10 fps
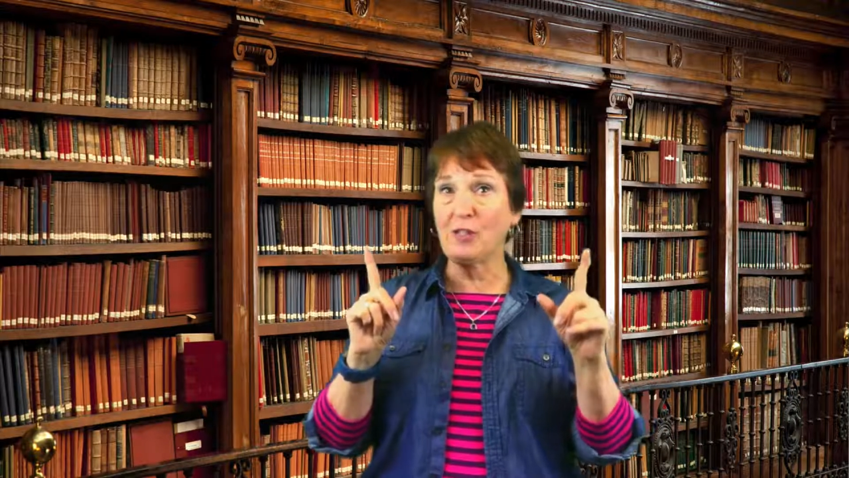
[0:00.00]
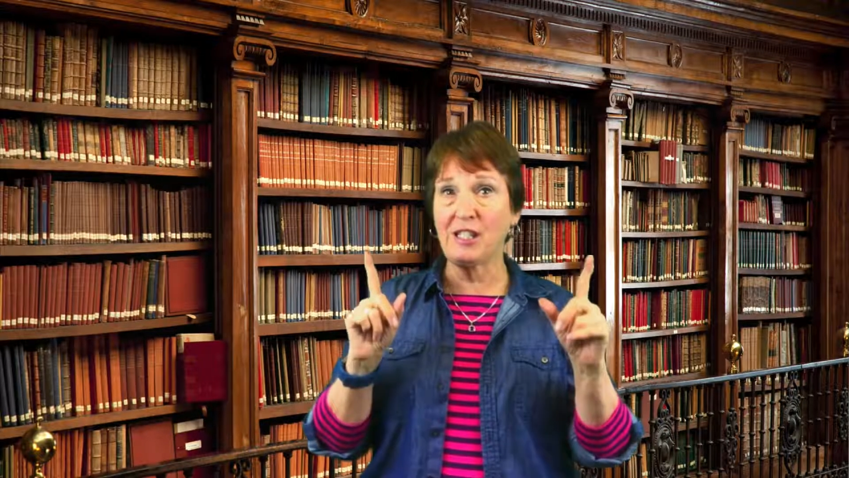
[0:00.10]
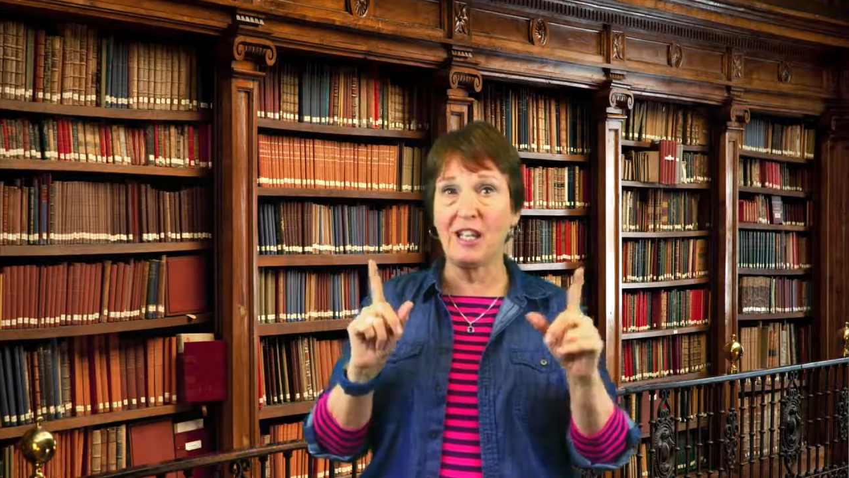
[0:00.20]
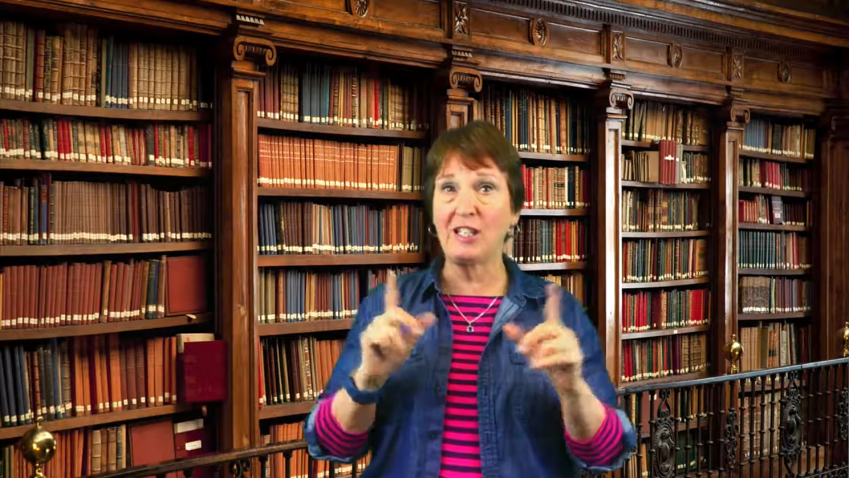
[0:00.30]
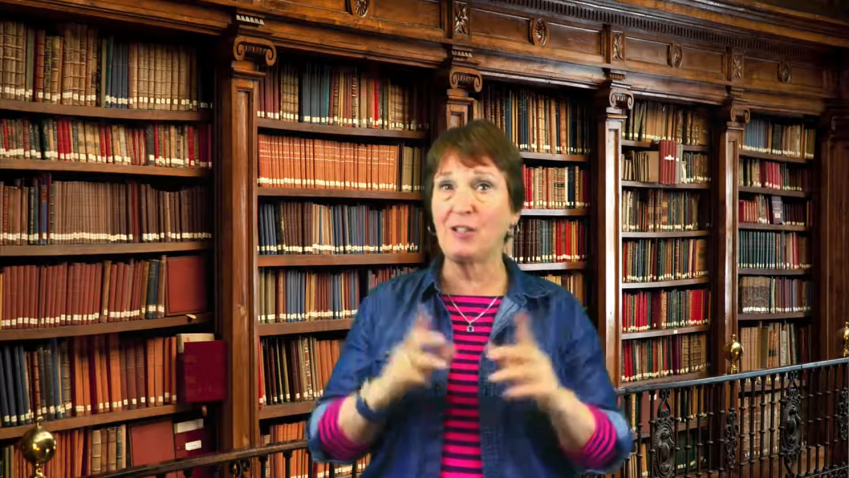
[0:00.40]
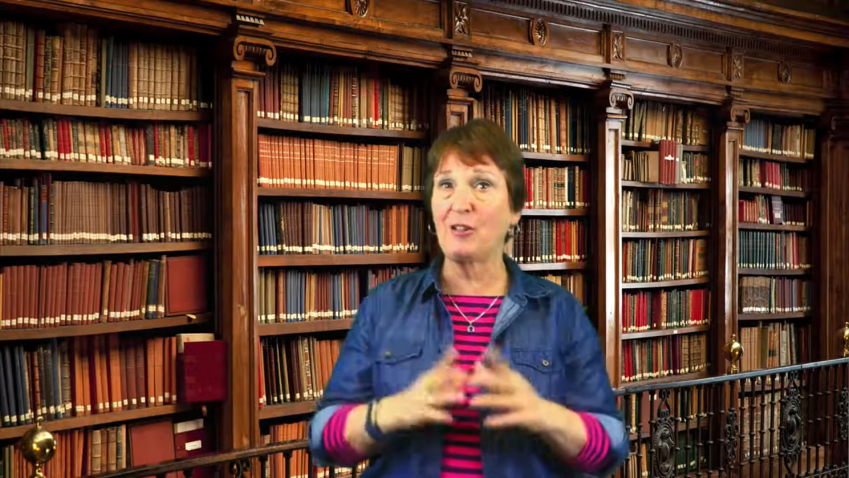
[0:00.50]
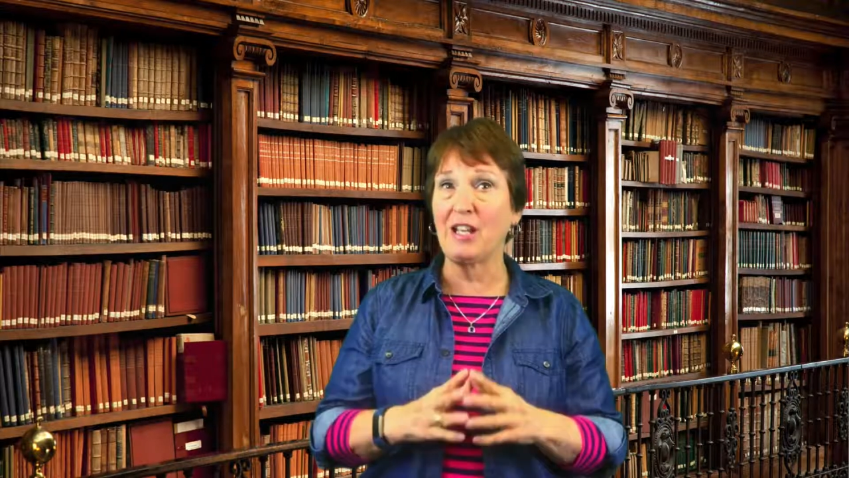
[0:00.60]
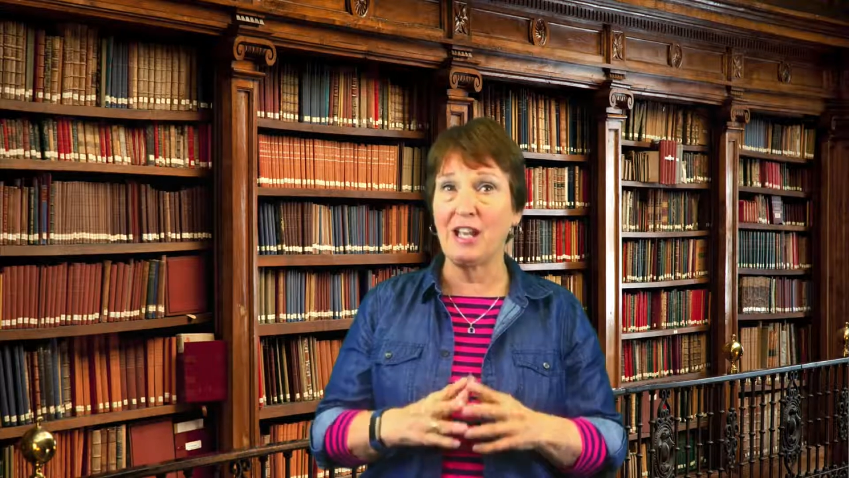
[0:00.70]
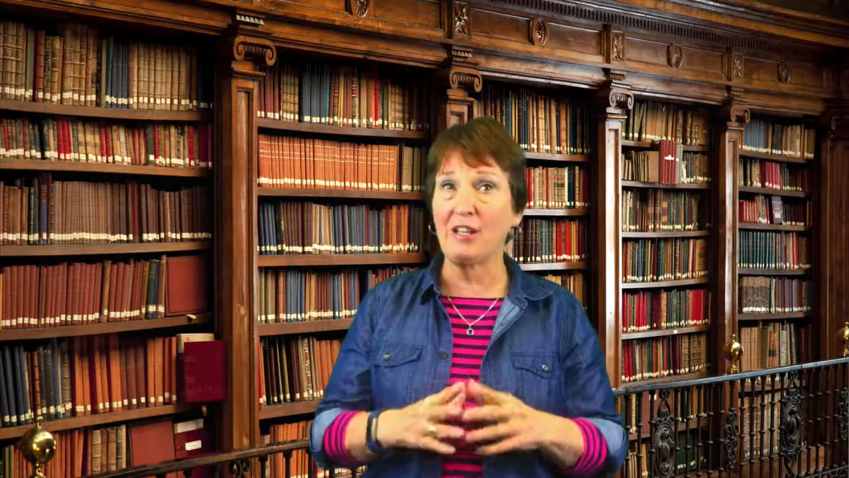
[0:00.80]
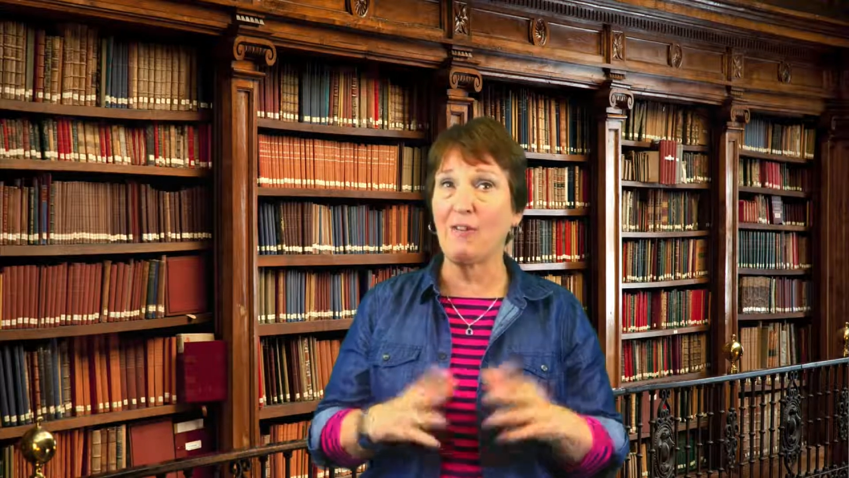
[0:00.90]
stayed till
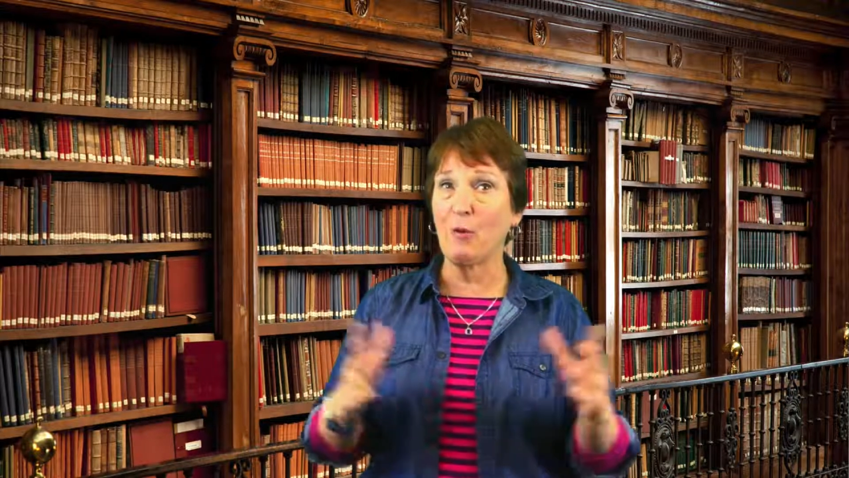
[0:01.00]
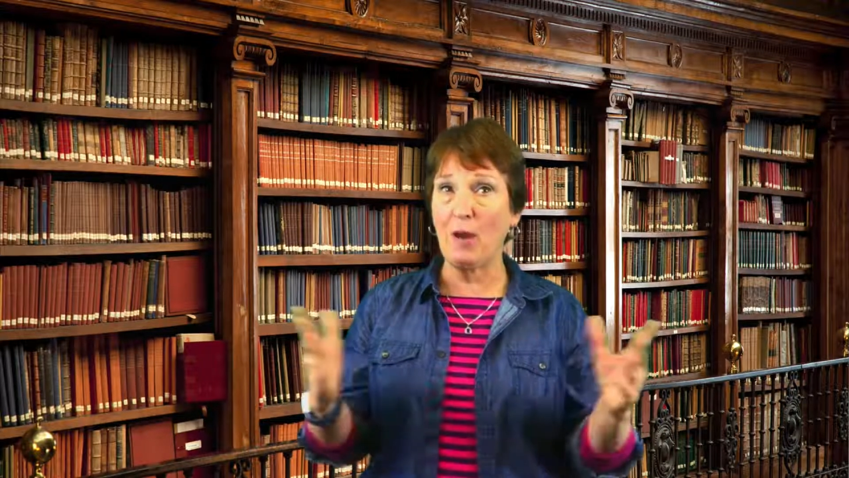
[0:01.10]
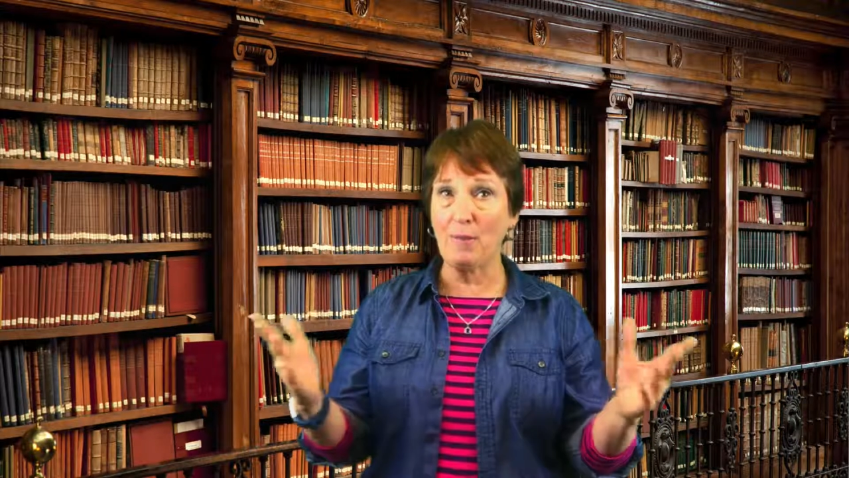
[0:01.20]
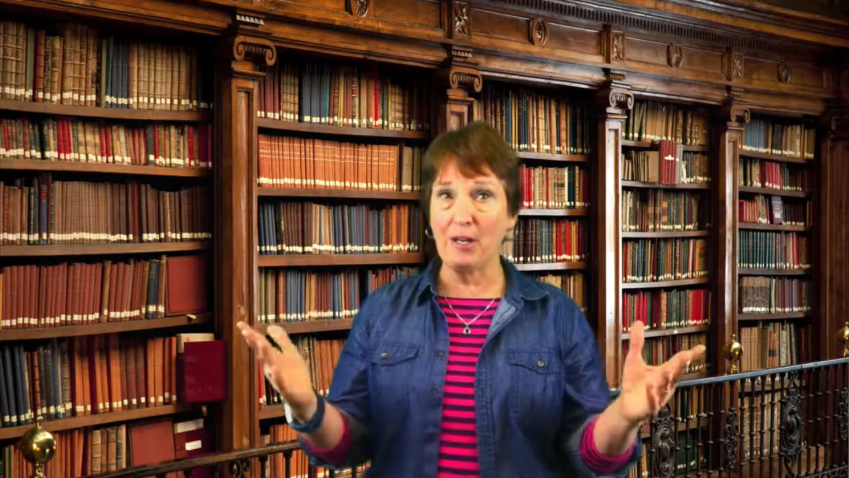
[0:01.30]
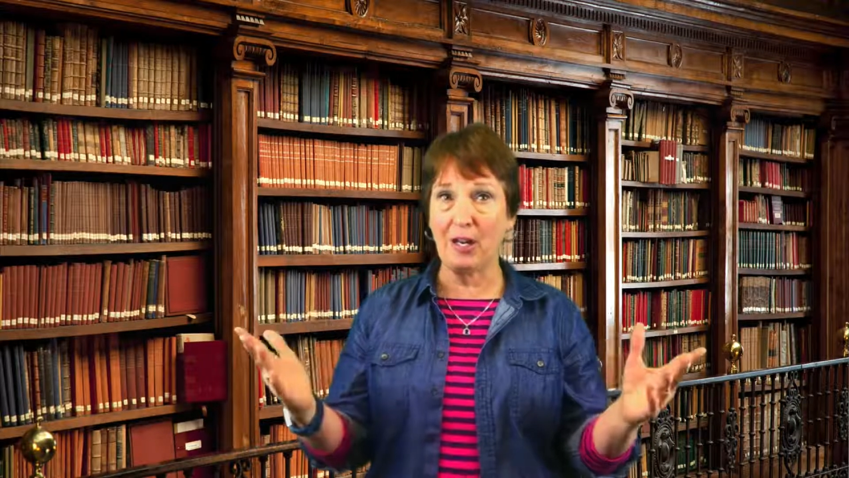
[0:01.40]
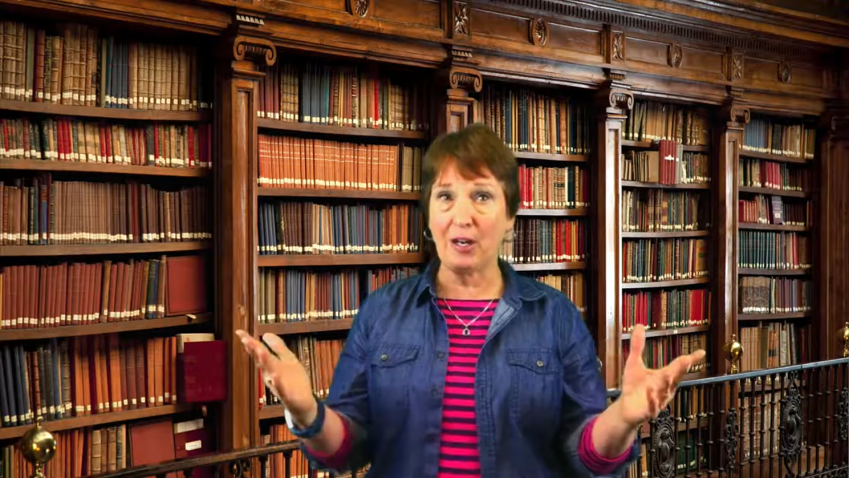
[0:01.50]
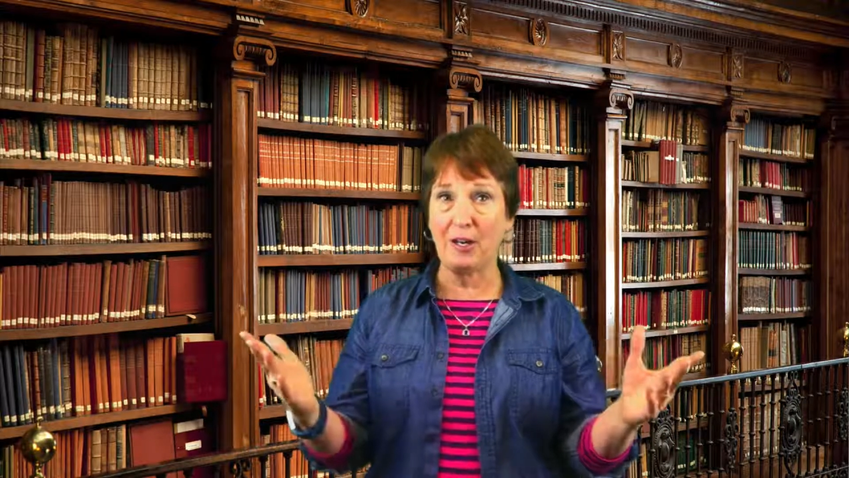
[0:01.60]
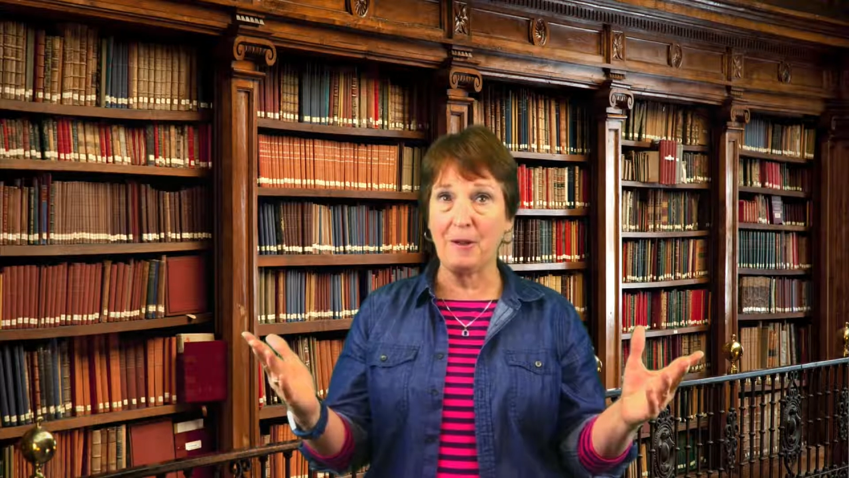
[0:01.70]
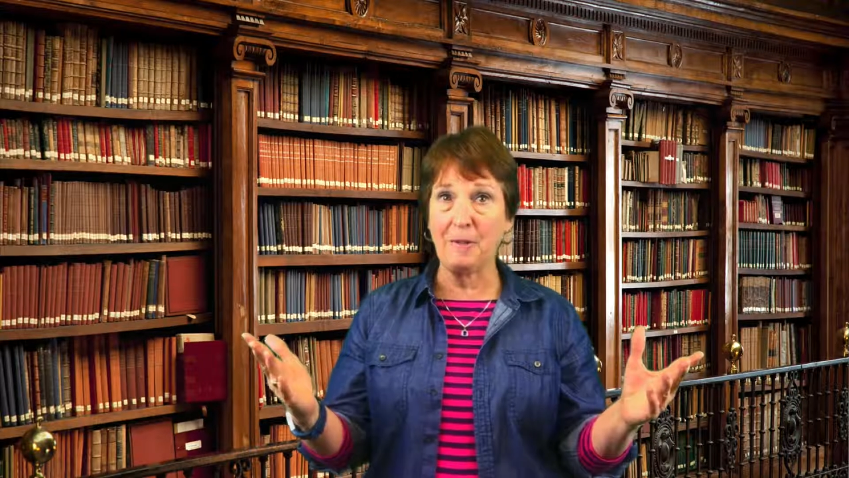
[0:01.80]
the end of the webinar.